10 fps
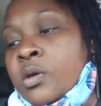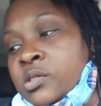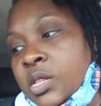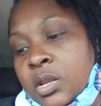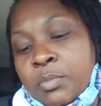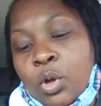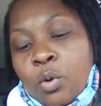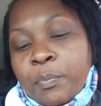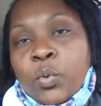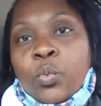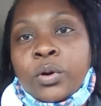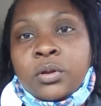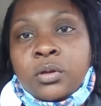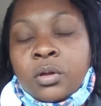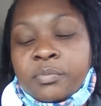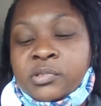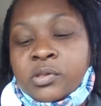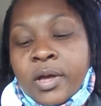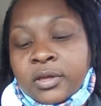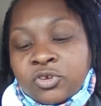So let me open one up so I can